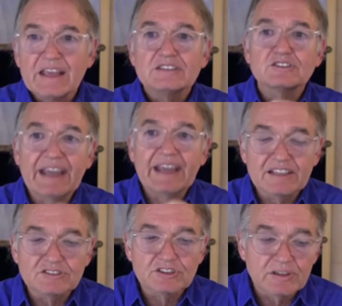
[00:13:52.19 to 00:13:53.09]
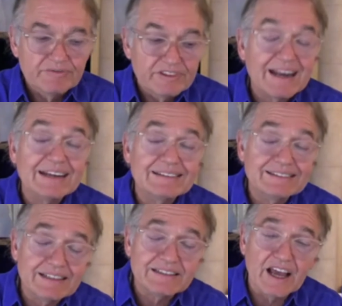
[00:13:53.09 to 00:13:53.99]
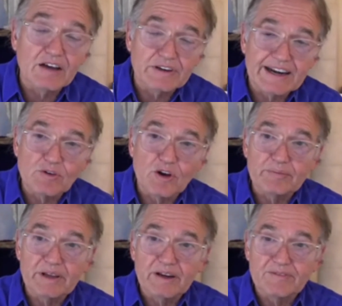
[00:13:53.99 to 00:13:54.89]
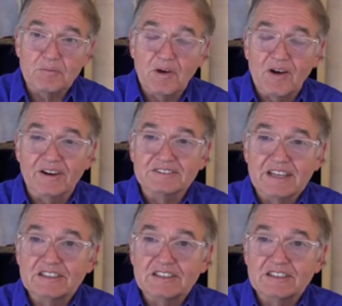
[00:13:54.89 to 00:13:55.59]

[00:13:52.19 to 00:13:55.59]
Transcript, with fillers: So the answer that I didn't have when I wrote Men Are From Mars,